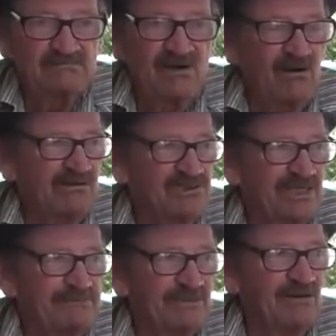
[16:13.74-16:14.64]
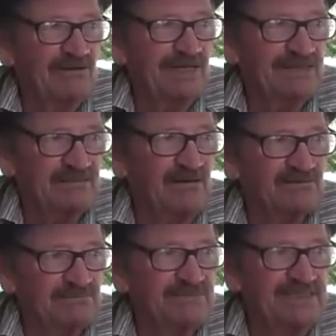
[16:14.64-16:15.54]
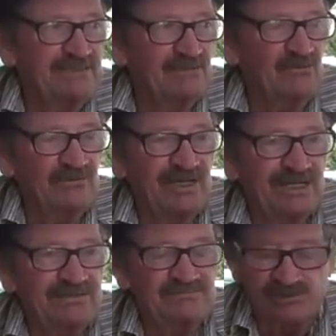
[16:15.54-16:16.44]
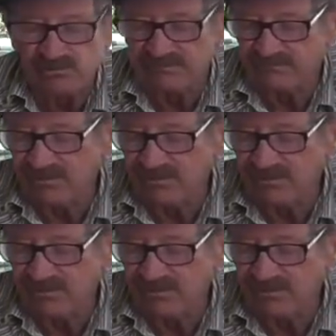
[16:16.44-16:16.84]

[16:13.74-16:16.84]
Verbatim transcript: hardship and all that causing me, you know, that yeah, I could sue them yeah. for